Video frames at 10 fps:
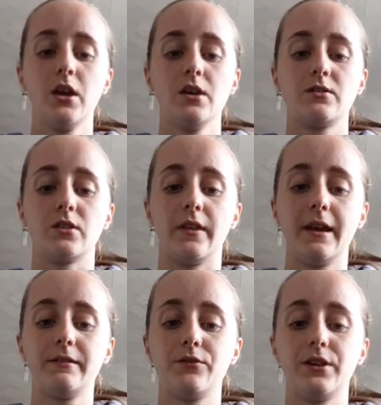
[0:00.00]
So
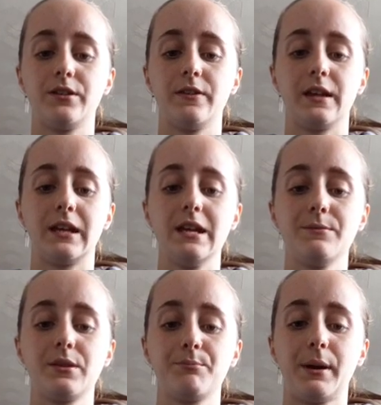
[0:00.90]
they're everything that keeps
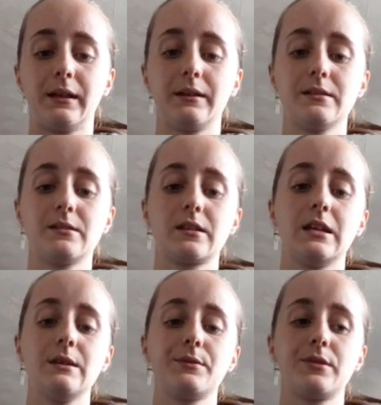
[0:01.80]
them balanced,
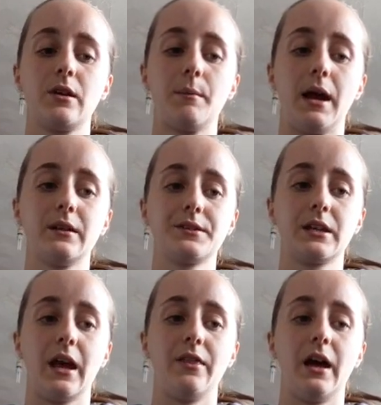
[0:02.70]
keeps them held
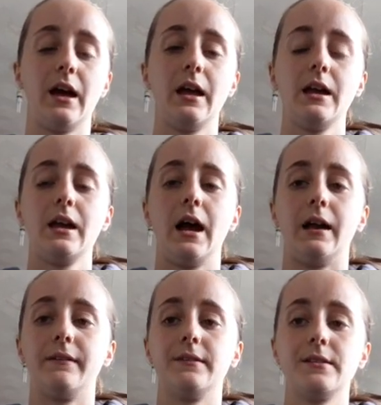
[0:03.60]
together,
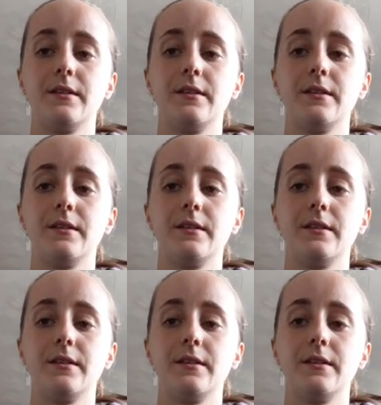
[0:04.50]
and